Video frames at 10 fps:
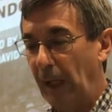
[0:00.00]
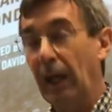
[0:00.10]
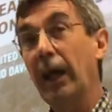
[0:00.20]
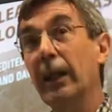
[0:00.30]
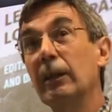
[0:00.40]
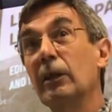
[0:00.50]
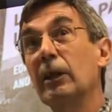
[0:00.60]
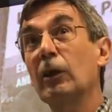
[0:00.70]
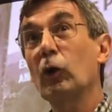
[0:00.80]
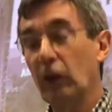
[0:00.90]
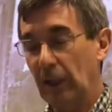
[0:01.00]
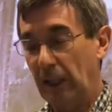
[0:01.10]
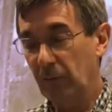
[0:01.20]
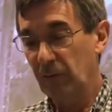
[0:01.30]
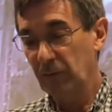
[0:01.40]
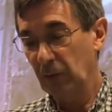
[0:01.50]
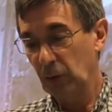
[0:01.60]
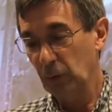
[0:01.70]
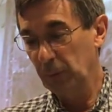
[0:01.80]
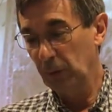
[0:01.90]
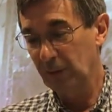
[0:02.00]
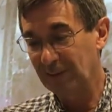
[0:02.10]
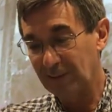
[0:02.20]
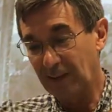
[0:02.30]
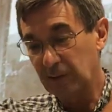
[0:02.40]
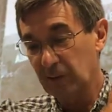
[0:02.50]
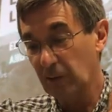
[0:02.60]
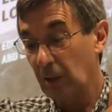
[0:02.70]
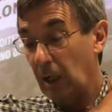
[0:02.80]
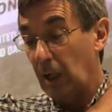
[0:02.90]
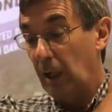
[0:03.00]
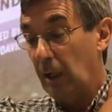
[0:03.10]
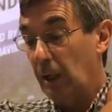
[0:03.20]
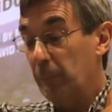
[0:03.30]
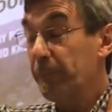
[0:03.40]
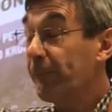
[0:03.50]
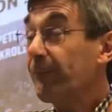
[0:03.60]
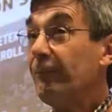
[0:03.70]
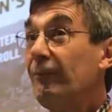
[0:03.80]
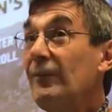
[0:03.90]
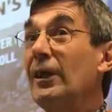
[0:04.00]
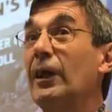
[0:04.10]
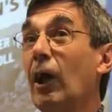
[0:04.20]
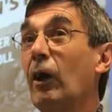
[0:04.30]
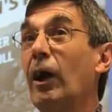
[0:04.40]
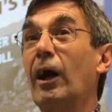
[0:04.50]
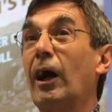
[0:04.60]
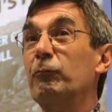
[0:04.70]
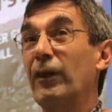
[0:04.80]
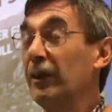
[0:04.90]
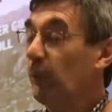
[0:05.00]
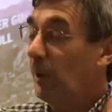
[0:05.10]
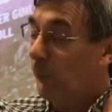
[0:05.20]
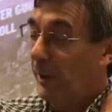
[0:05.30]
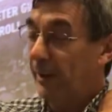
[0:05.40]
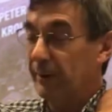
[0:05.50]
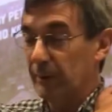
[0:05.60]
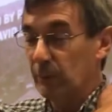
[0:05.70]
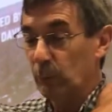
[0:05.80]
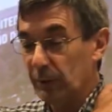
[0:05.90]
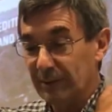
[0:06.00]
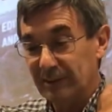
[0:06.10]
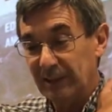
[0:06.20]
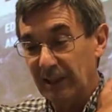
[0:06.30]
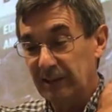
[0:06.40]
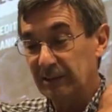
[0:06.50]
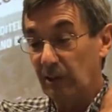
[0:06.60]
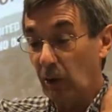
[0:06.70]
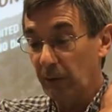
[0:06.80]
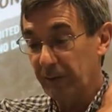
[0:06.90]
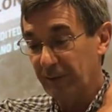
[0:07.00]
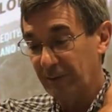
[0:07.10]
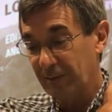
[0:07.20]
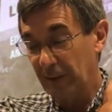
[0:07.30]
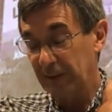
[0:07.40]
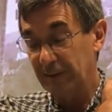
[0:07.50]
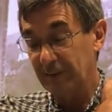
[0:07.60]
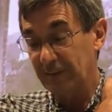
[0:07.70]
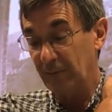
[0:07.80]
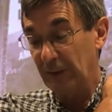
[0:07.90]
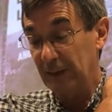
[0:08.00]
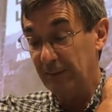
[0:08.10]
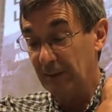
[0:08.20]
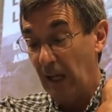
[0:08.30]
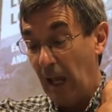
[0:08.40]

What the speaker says: and the Clock House Community Centre. Now, I'm very well aware that the world has changed a lot since the 1970s,